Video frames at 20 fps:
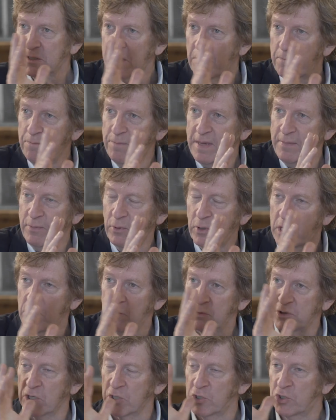some people. He
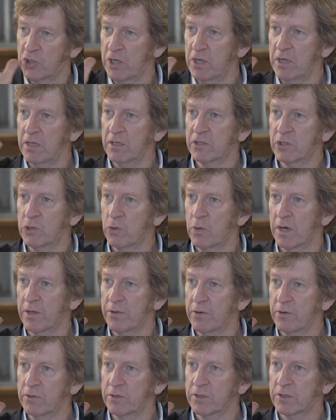was a genius to
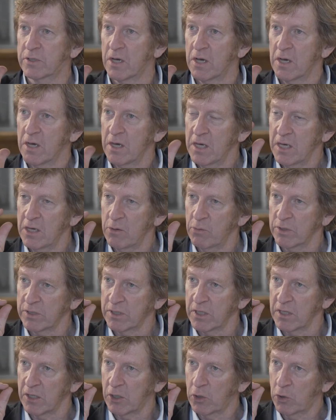others. He
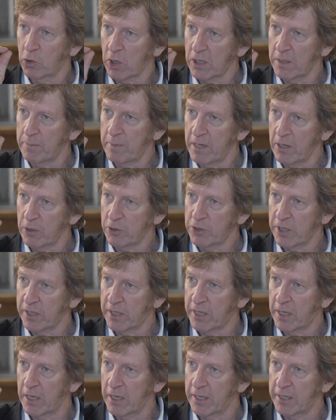was incredibly
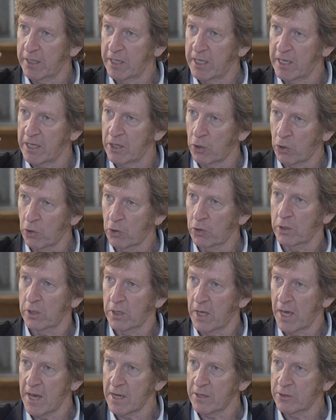articulate. He hurt
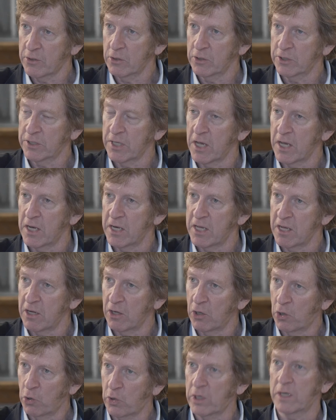actors, and he
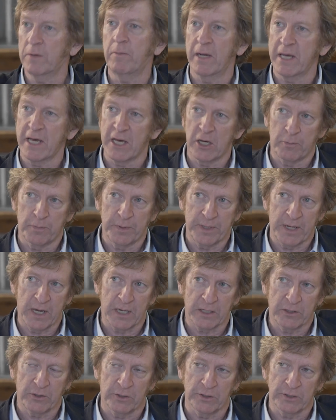incredibly helped
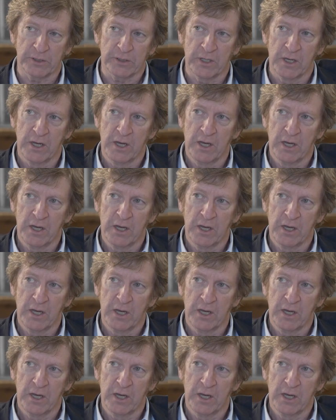actors.